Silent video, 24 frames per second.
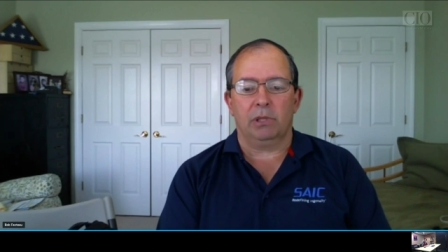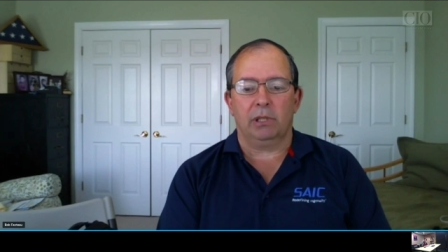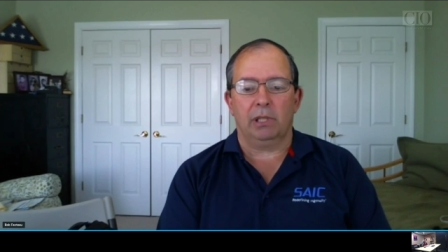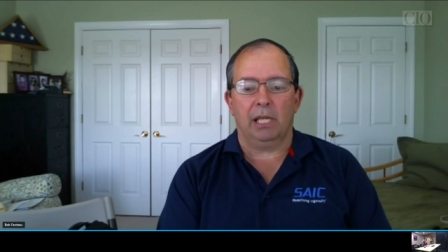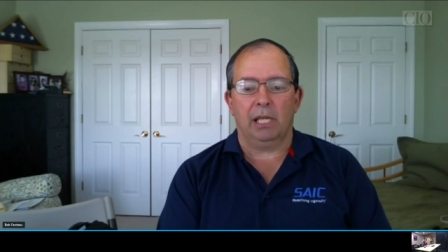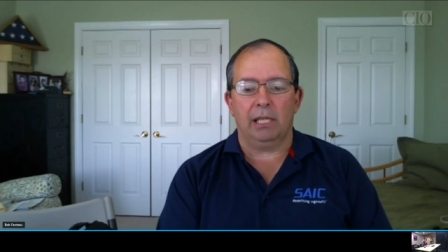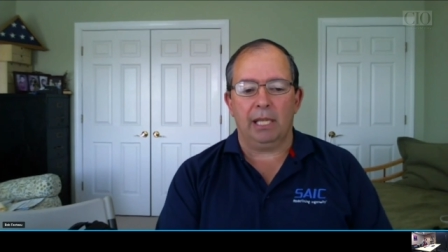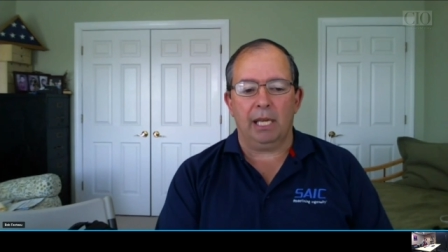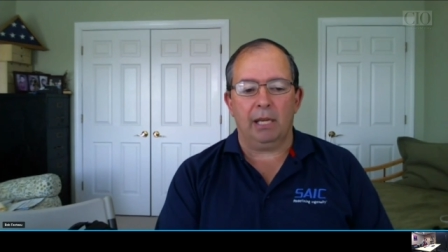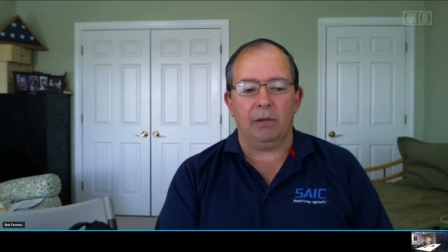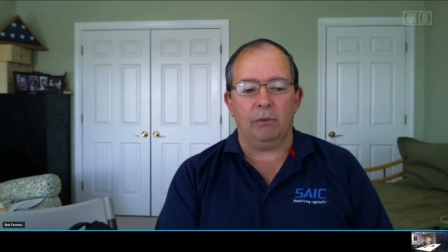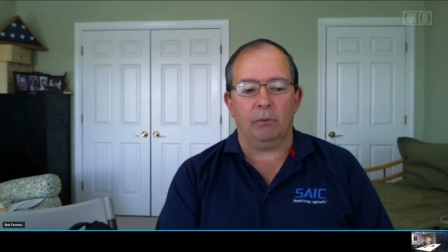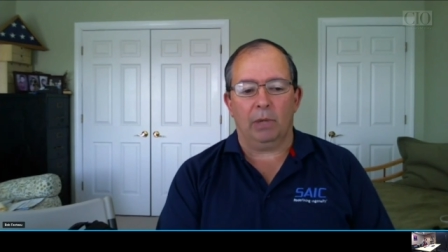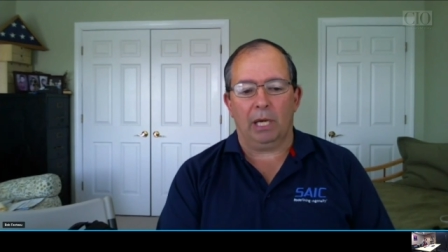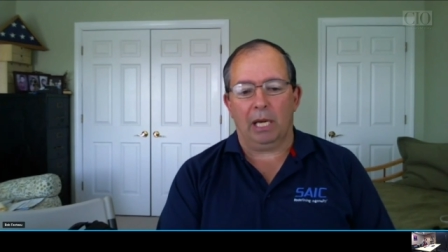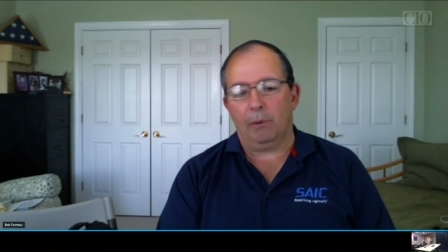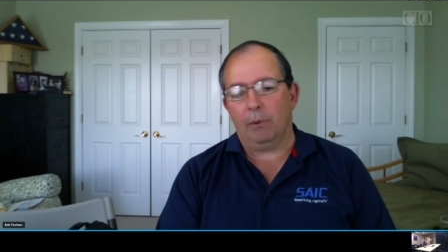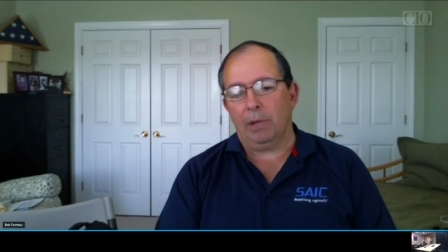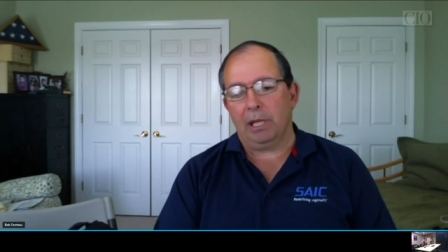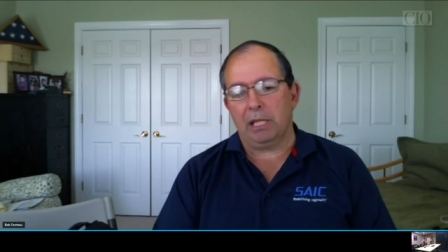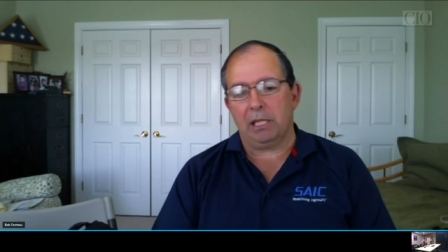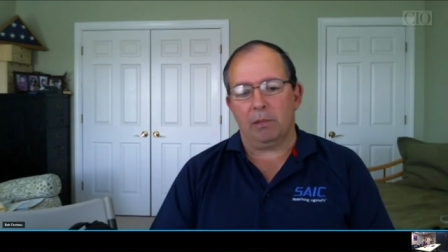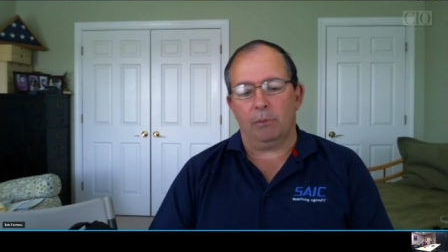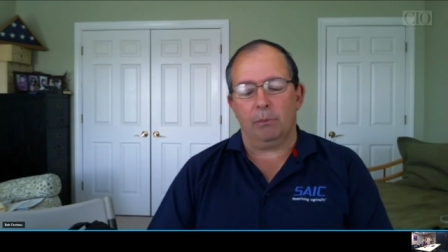And then when I
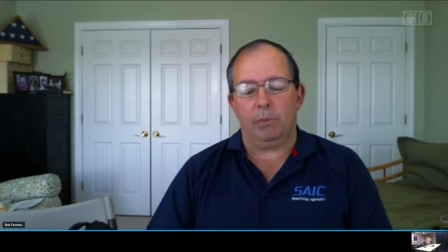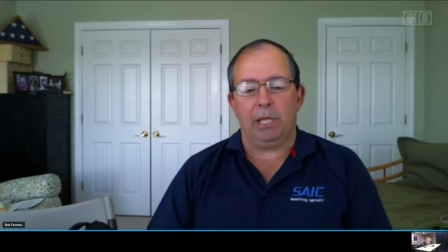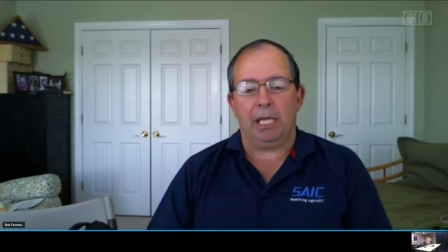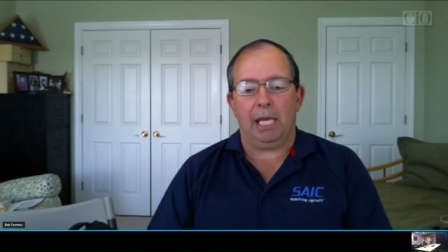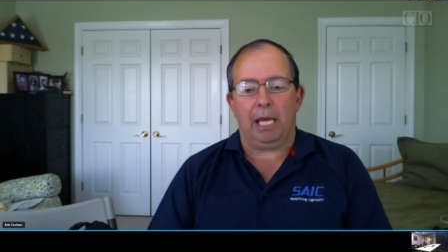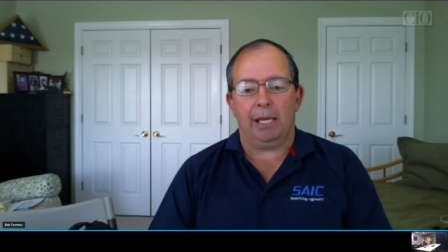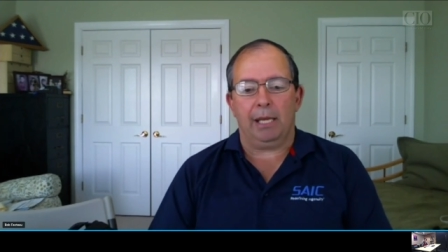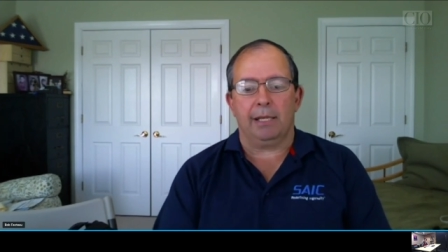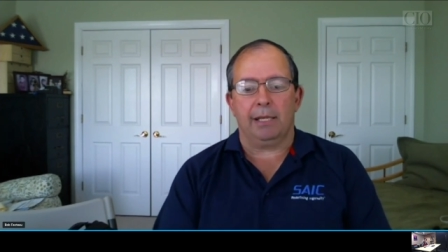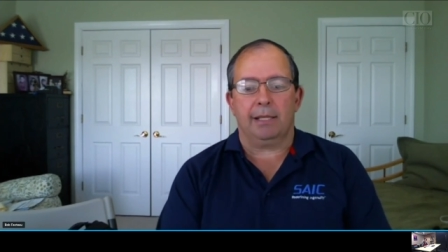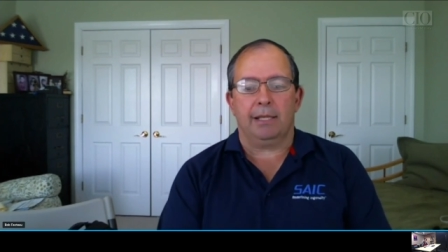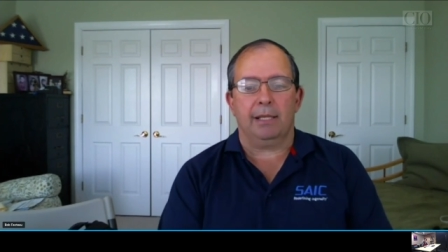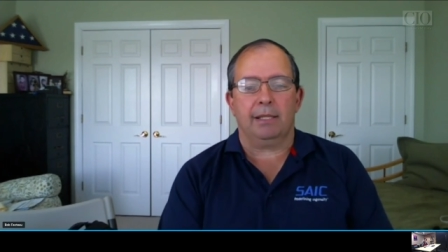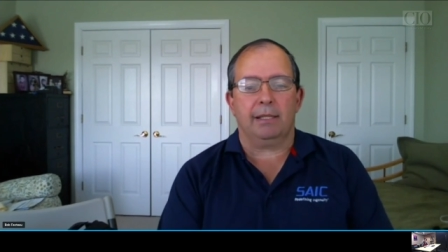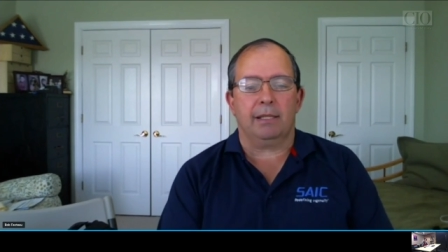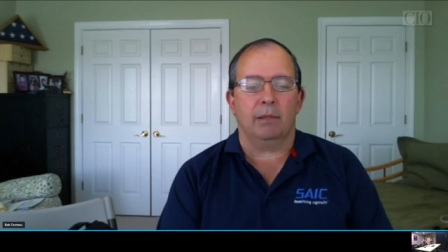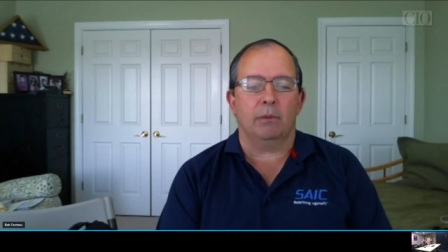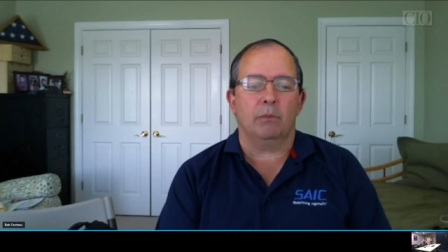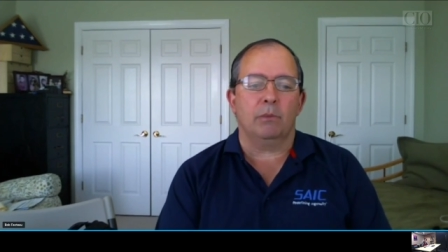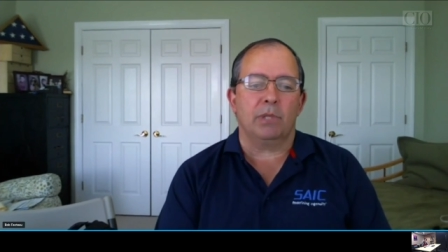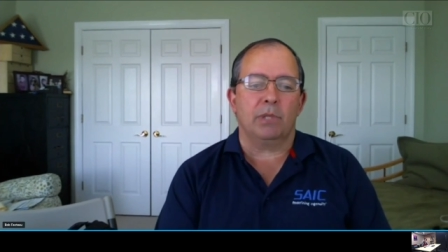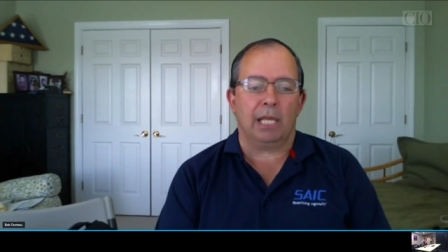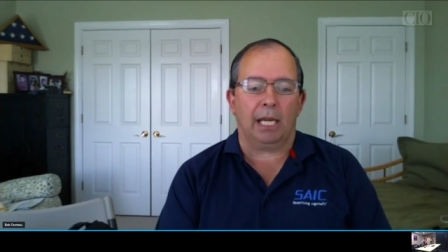went to BAE Systems,